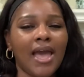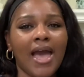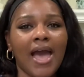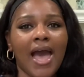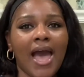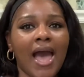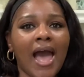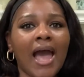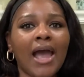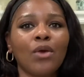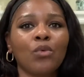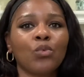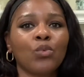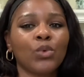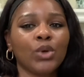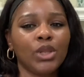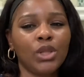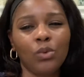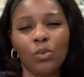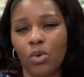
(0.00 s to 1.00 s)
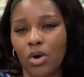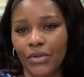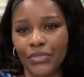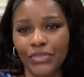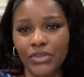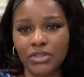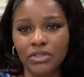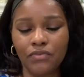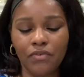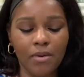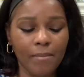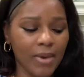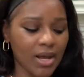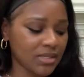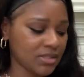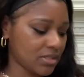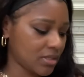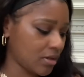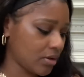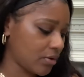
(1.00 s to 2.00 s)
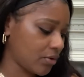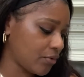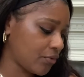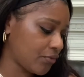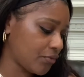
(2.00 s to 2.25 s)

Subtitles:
I really want this for myself.